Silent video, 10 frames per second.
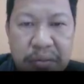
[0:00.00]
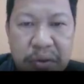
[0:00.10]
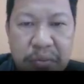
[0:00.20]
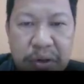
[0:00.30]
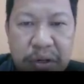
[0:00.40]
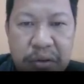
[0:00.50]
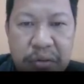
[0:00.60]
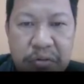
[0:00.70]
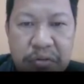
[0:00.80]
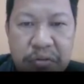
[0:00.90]
will bring
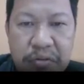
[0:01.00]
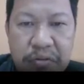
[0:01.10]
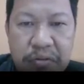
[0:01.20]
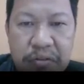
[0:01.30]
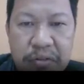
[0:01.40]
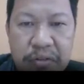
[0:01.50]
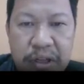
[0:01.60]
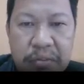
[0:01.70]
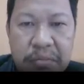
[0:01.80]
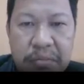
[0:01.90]
you
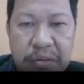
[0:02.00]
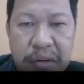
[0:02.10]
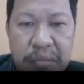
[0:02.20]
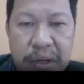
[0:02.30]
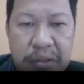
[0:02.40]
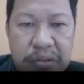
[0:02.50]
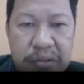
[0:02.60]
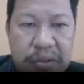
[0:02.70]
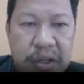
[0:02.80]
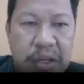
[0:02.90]
10 marks.
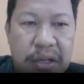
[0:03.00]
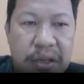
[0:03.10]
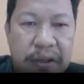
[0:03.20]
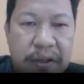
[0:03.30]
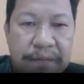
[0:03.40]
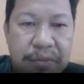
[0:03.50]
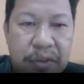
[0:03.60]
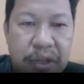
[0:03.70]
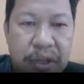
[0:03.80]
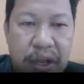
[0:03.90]
Okay,
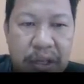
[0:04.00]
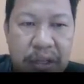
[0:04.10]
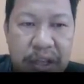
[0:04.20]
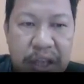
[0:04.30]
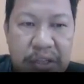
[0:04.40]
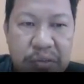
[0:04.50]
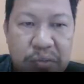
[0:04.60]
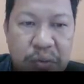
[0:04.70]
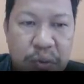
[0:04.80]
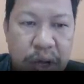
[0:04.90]
and test,
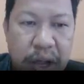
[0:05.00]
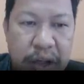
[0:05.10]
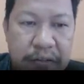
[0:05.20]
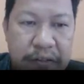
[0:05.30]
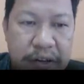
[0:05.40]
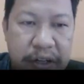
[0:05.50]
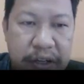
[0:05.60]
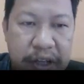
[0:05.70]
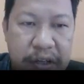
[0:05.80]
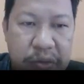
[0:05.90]
we will have
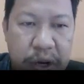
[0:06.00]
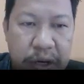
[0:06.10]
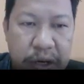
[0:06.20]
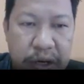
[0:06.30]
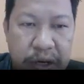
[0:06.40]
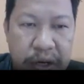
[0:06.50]
test 1,